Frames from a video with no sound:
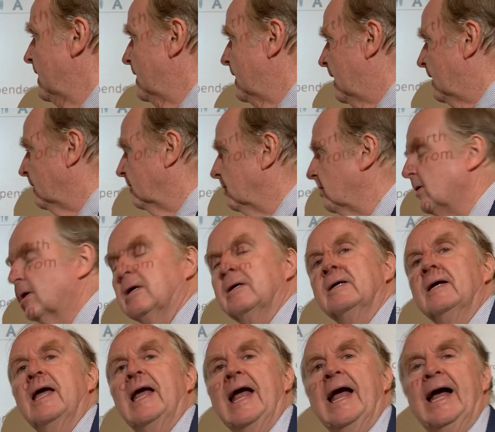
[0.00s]
a look
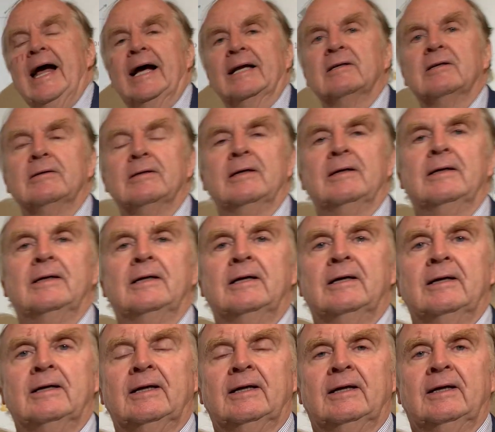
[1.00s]
at
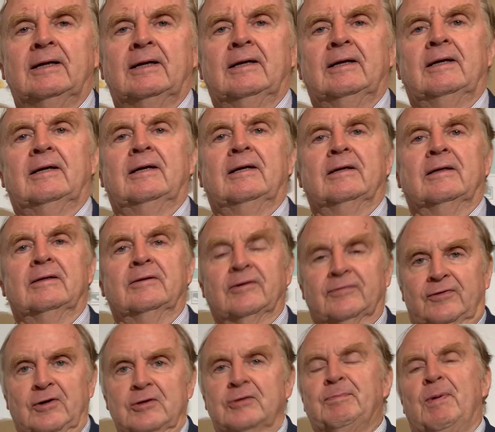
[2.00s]
the
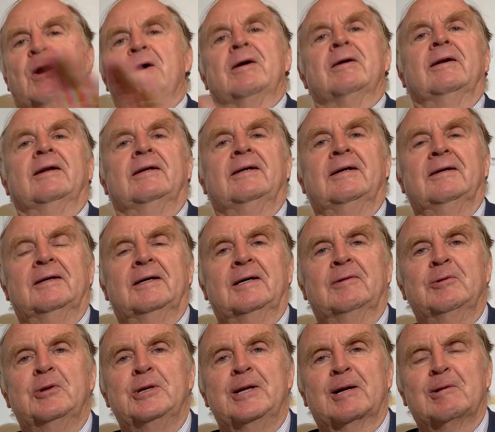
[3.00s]
first part
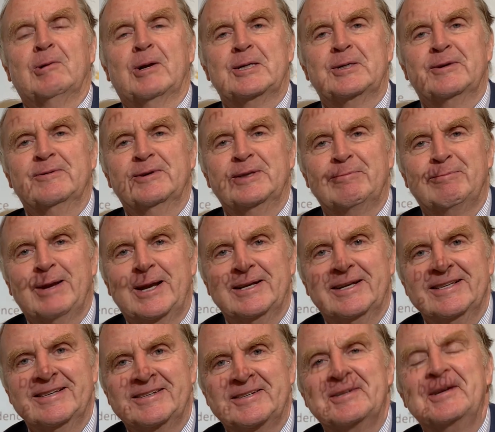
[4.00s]
of the Declaration of
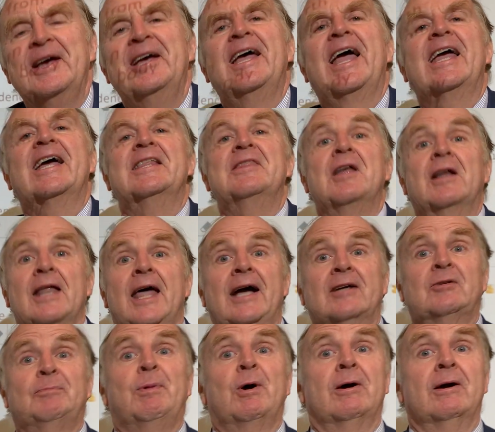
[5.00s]
Independence and the
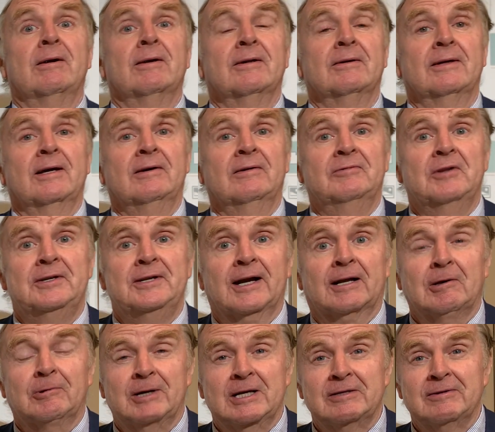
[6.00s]
last part of the
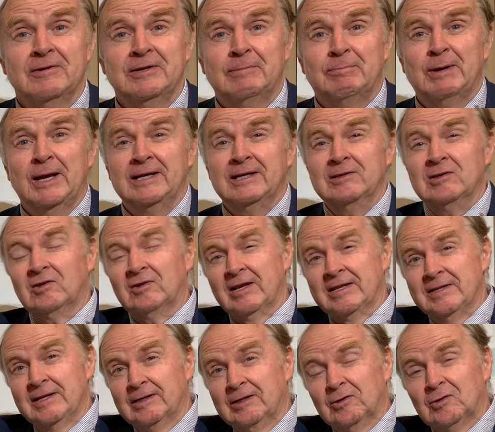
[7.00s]
Declaration of Independence,
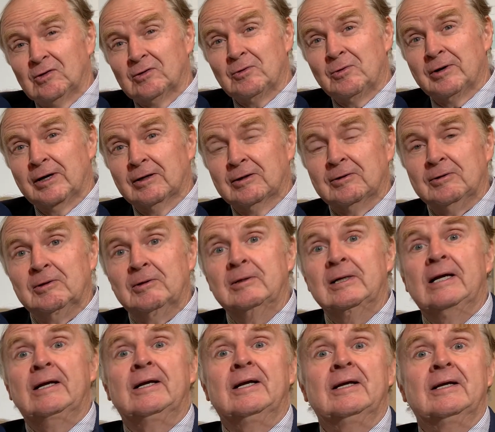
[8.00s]
and the
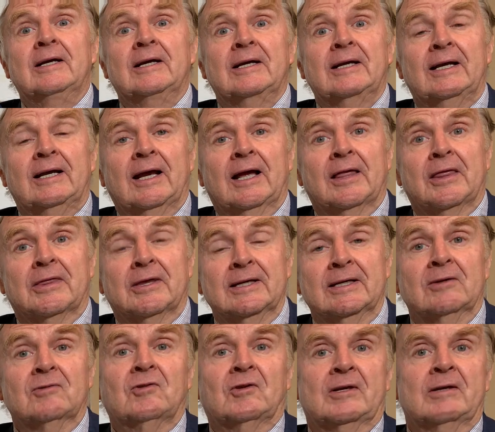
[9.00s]
historical
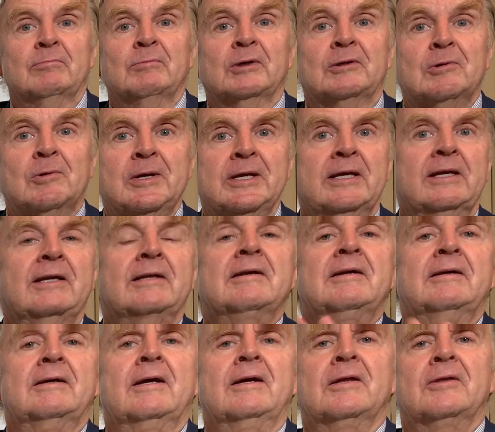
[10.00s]
things in
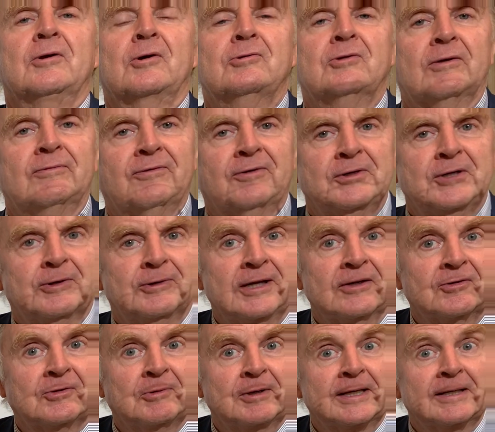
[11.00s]
between. Those are for your
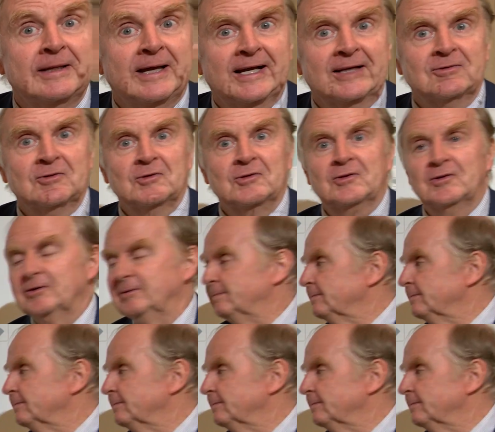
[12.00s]
history classes.